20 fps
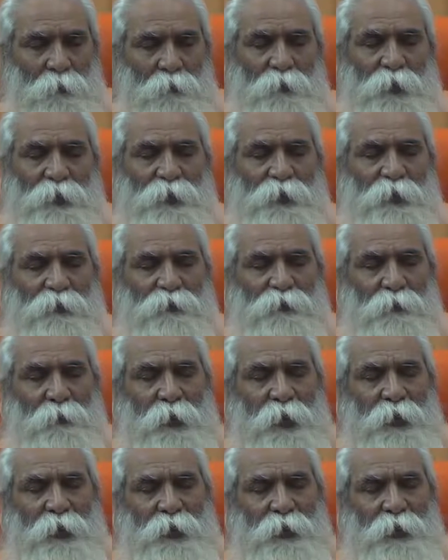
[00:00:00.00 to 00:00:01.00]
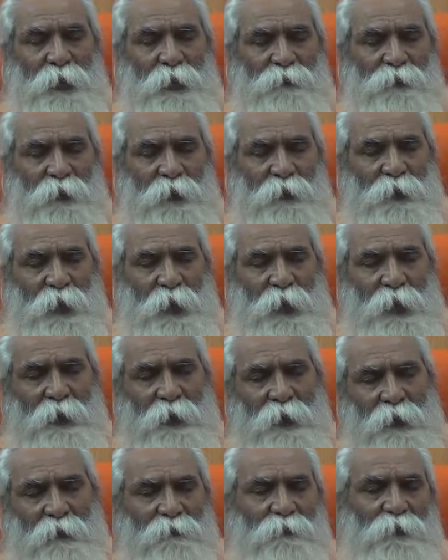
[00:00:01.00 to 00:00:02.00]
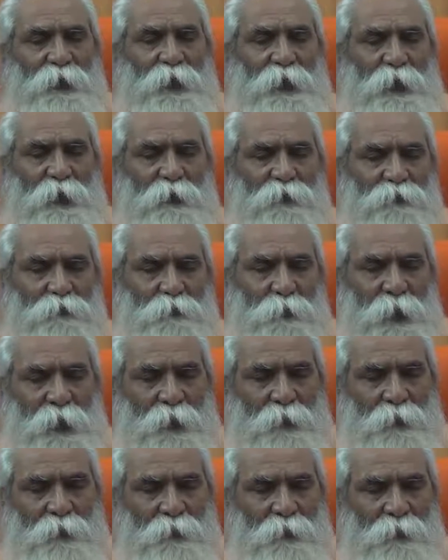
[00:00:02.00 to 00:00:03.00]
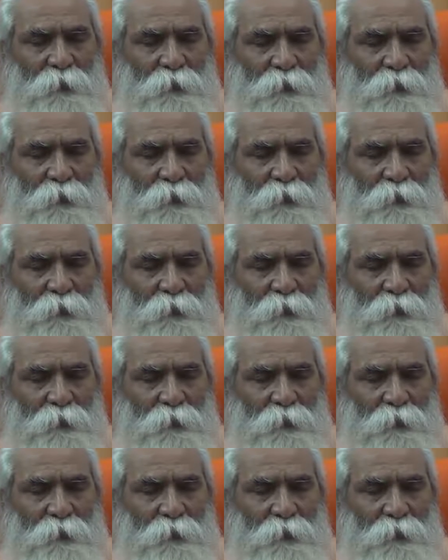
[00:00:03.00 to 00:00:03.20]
with this meditation the love will spread,